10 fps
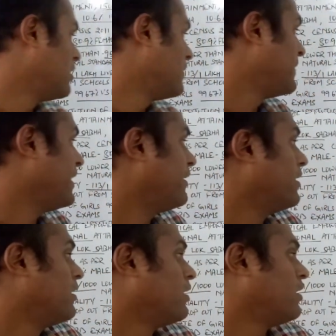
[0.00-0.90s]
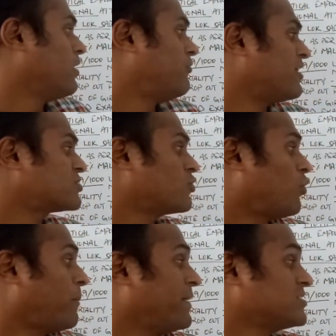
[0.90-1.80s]
Then first
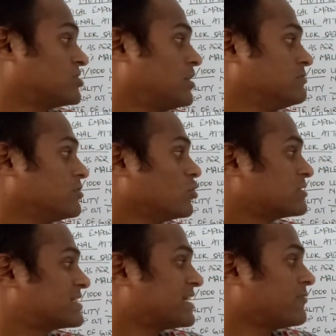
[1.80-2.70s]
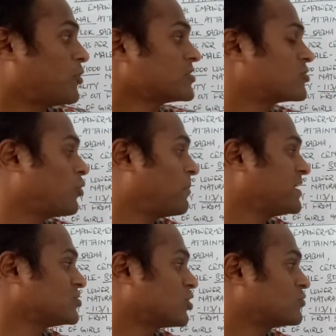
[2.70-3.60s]
woman judge, you see, first
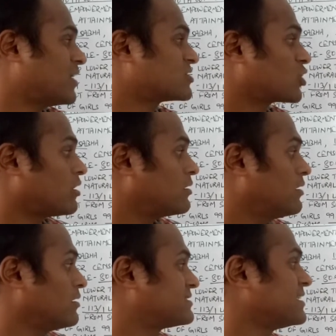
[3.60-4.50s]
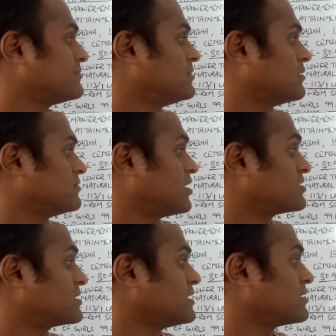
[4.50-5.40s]
woman judge was Chief
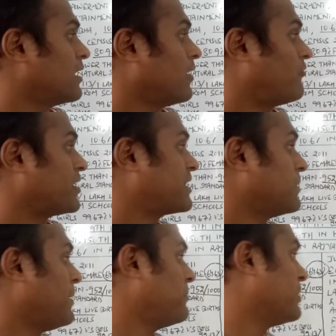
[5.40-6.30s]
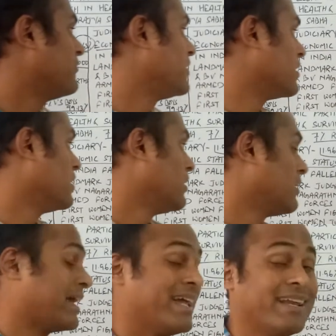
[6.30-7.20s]
Justice Fatima Bibi
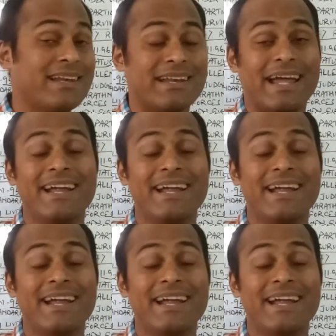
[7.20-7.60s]
in